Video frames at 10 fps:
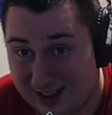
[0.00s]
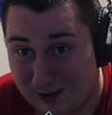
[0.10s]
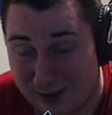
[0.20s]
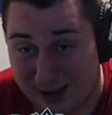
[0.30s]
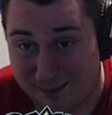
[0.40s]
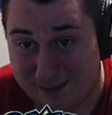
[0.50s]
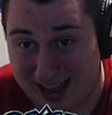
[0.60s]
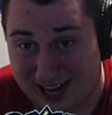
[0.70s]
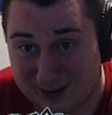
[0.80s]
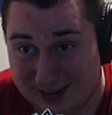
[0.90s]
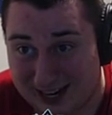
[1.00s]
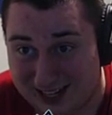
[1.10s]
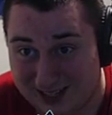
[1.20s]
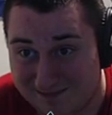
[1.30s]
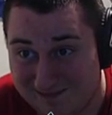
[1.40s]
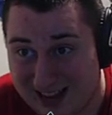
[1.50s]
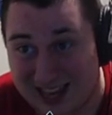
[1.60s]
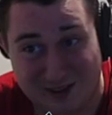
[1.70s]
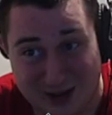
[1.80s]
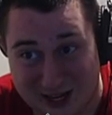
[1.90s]
Well, anyways, I
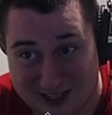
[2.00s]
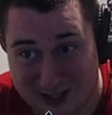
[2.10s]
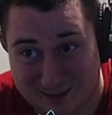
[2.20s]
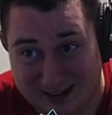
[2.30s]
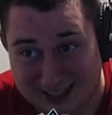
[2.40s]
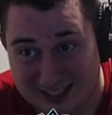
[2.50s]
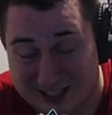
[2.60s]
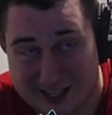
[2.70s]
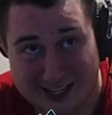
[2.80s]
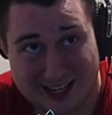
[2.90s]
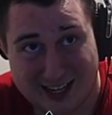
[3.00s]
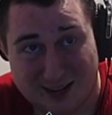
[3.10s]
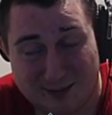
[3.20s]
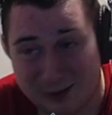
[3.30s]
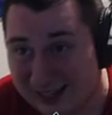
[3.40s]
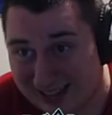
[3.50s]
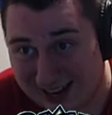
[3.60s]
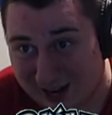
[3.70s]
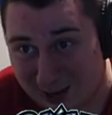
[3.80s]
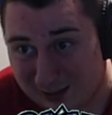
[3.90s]
love you all so much. Please
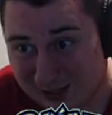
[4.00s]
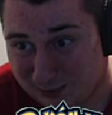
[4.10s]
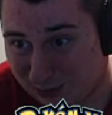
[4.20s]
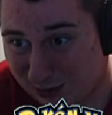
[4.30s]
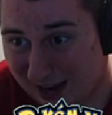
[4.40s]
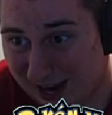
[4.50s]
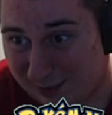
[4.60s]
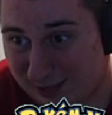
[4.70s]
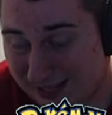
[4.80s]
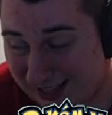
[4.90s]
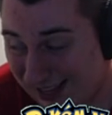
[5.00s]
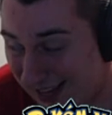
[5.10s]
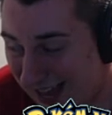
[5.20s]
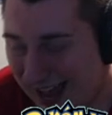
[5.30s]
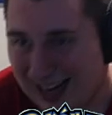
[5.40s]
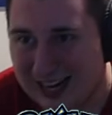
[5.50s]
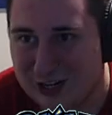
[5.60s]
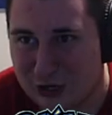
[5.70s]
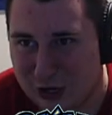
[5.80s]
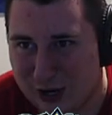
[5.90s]
like, comment, and subscribe. I need
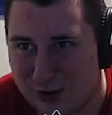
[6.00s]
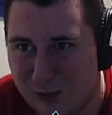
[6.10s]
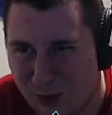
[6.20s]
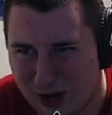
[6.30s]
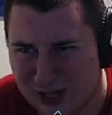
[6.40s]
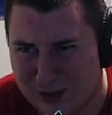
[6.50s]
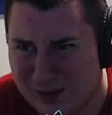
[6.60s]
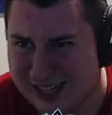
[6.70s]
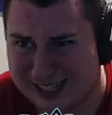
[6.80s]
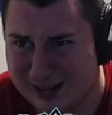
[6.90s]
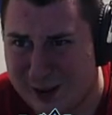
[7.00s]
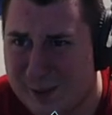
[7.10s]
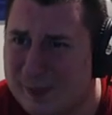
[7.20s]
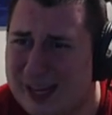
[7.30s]
your words of wisdom.